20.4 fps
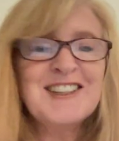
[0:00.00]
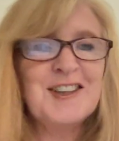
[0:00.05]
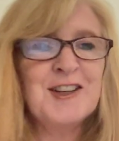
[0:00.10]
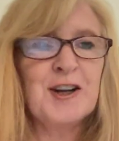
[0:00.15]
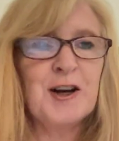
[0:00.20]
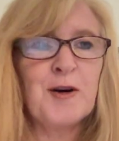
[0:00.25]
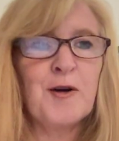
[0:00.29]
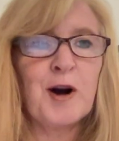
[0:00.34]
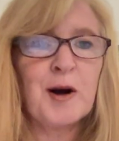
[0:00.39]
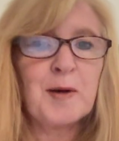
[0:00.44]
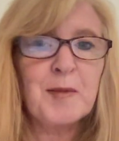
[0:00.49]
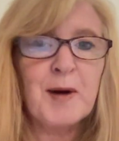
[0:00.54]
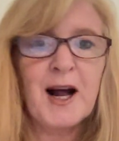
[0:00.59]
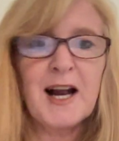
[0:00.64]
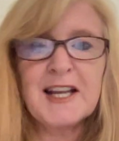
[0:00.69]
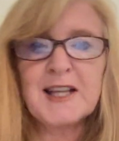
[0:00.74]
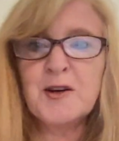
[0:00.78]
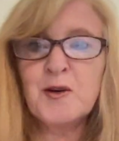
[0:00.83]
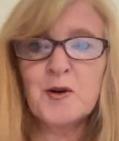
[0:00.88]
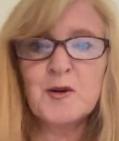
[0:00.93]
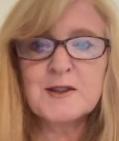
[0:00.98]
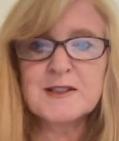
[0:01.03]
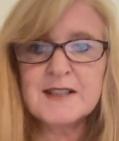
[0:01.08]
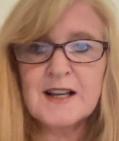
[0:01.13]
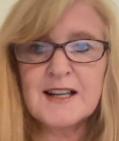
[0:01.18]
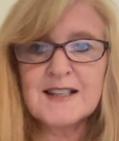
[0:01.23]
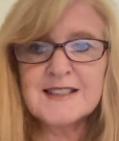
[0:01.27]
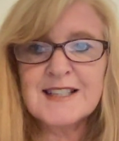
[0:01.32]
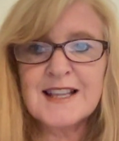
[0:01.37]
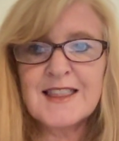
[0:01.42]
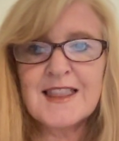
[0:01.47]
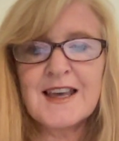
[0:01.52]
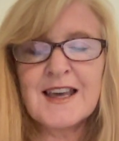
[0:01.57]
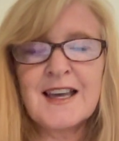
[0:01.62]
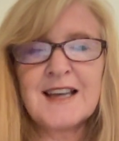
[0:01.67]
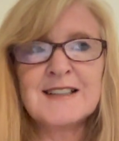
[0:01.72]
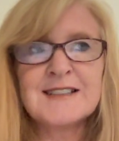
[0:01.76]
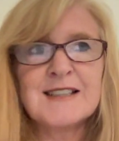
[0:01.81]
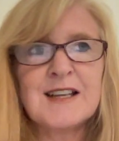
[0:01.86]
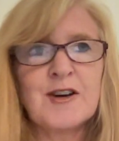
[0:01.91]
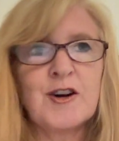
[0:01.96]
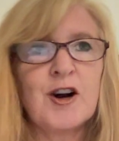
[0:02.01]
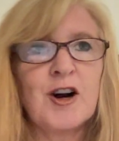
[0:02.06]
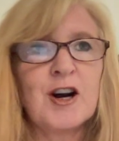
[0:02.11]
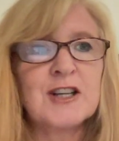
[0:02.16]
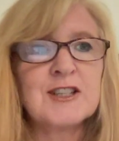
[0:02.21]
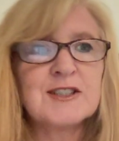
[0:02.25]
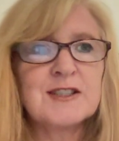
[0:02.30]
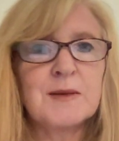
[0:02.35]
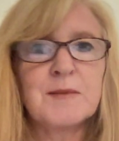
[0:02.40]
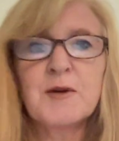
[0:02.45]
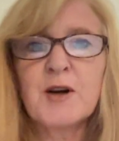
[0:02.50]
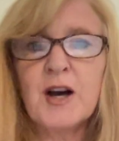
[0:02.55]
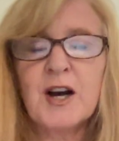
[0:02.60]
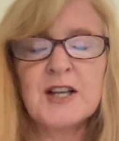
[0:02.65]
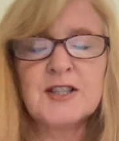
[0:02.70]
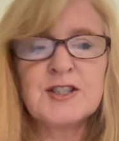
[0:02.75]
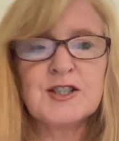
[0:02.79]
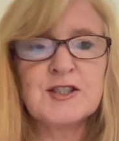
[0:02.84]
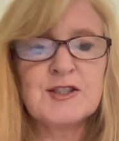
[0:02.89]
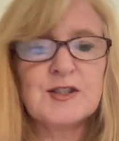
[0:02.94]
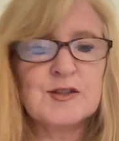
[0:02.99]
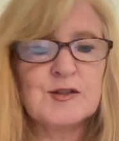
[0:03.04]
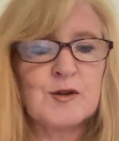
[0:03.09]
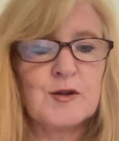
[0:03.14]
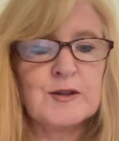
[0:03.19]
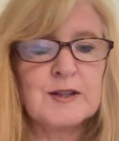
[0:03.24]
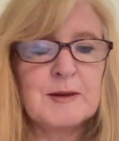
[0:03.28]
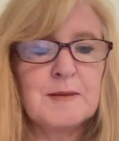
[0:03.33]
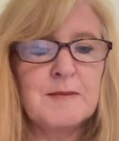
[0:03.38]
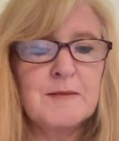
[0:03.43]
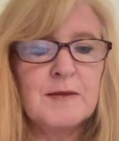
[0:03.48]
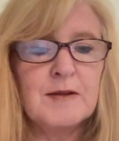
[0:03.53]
Our body holds on to things, and our subconscious is only